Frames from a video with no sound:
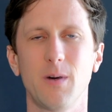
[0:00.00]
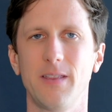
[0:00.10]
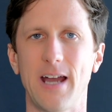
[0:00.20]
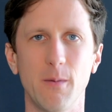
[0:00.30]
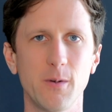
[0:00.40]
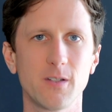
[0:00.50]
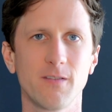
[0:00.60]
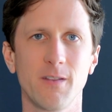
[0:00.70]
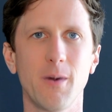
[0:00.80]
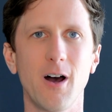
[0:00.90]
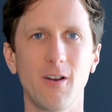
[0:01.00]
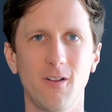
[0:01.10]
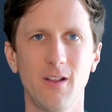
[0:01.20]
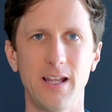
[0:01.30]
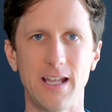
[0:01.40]
outputs from the
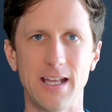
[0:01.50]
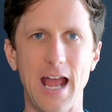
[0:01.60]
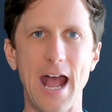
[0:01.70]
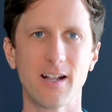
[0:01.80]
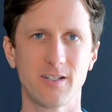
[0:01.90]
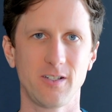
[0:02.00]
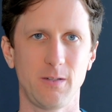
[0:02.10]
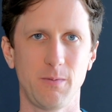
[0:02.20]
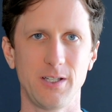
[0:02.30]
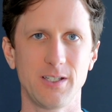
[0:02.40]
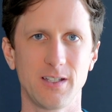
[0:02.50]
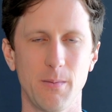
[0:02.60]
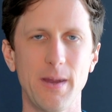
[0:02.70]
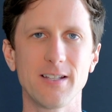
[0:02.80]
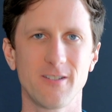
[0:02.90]
model and actually placing the
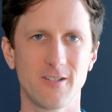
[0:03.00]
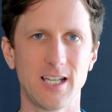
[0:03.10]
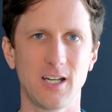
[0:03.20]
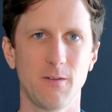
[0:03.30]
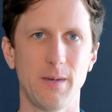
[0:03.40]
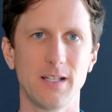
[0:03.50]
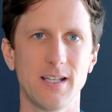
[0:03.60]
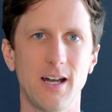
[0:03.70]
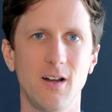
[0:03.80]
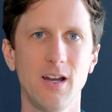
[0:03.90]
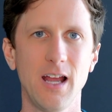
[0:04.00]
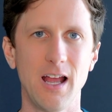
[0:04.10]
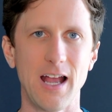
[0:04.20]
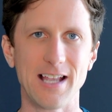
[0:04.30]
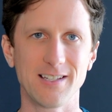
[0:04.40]
bets or sending the bets out
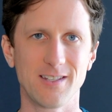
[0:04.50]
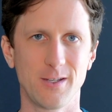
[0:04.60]
as the